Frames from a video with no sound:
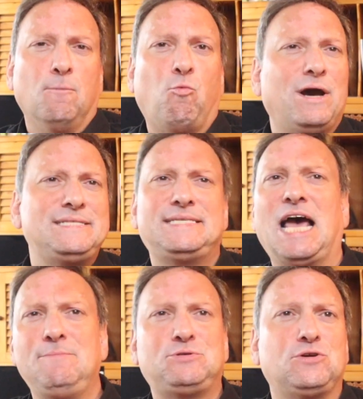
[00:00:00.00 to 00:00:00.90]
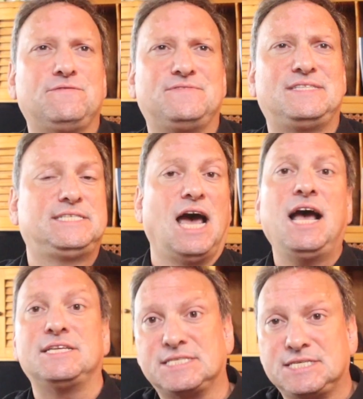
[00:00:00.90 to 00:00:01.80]
What types of
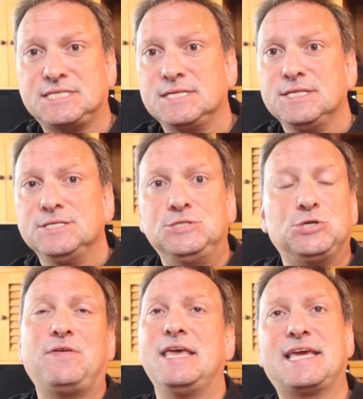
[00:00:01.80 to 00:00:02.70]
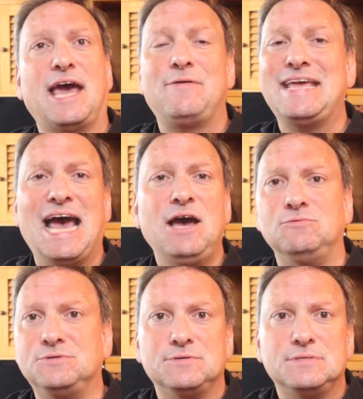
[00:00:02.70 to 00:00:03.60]
tasks do they carry
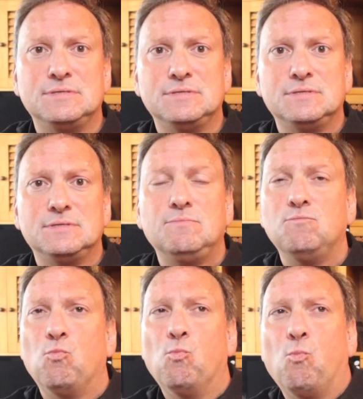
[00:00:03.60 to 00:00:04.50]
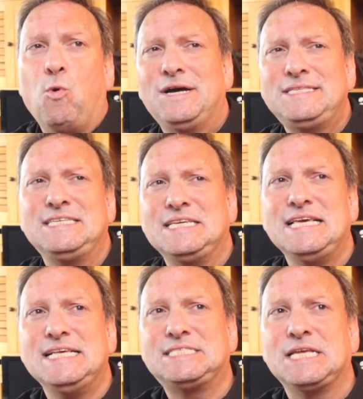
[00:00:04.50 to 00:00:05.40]
out? What
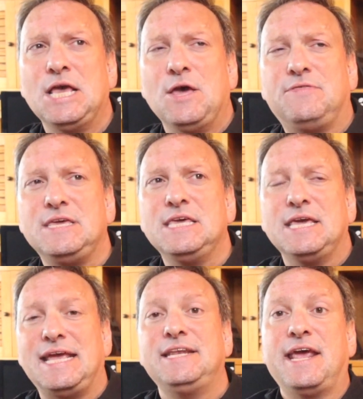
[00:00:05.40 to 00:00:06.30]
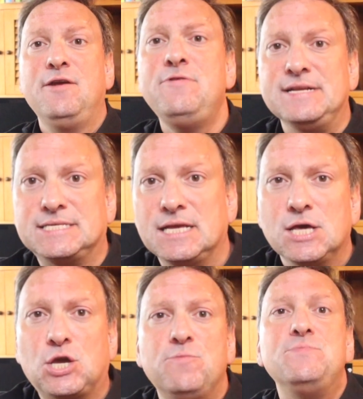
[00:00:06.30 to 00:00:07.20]
is the inherent
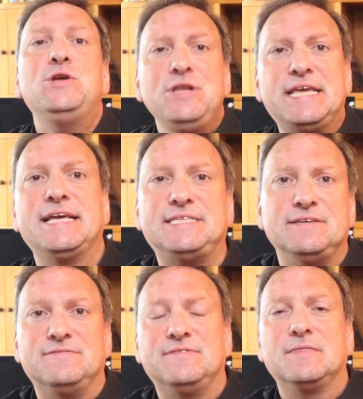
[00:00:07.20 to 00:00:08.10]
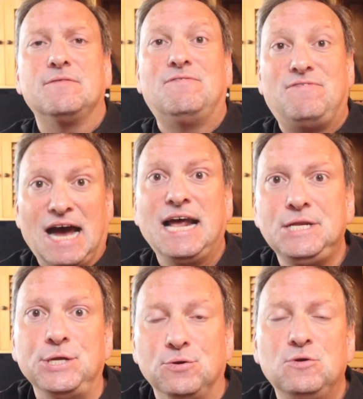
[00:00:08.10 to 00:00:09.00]
communicative
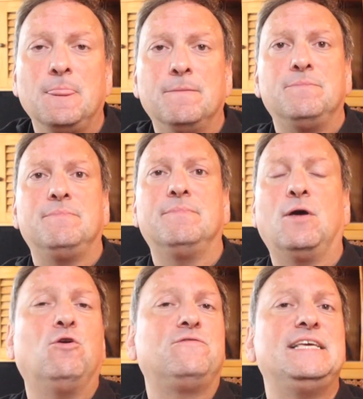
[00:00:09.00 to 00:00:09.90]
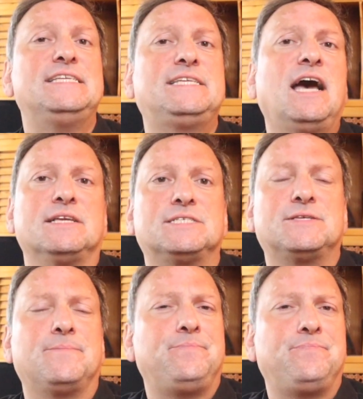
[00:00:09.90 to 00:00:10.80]
value of these
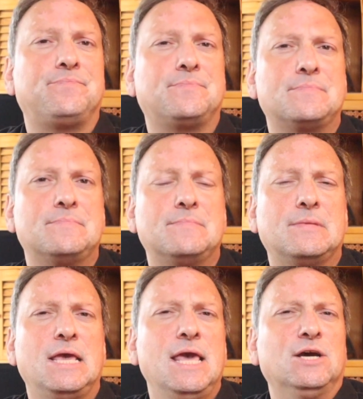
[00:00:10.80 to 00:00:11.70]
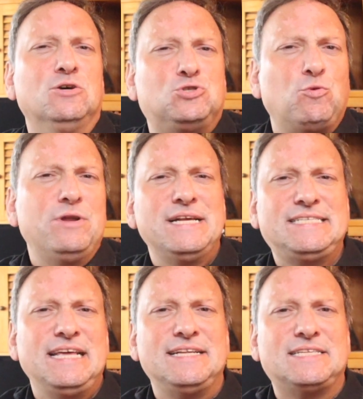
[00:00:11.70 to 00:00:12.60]
tasks? To what
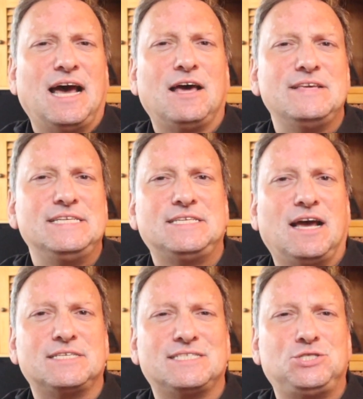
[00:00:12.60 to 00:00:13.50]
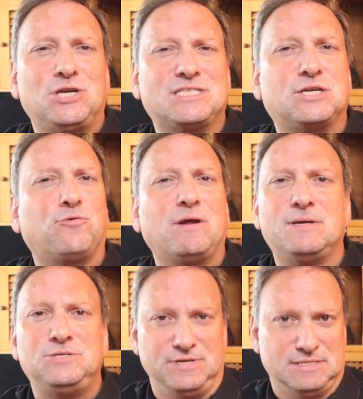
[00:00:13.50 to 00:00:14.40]
extent are these tasks just
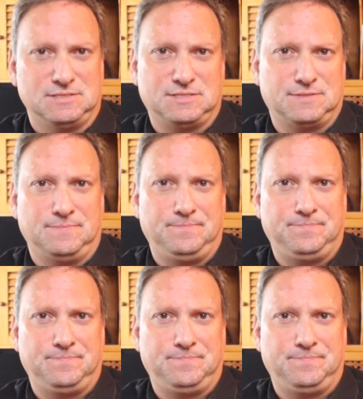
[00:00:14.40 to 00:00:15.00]
grammar drills?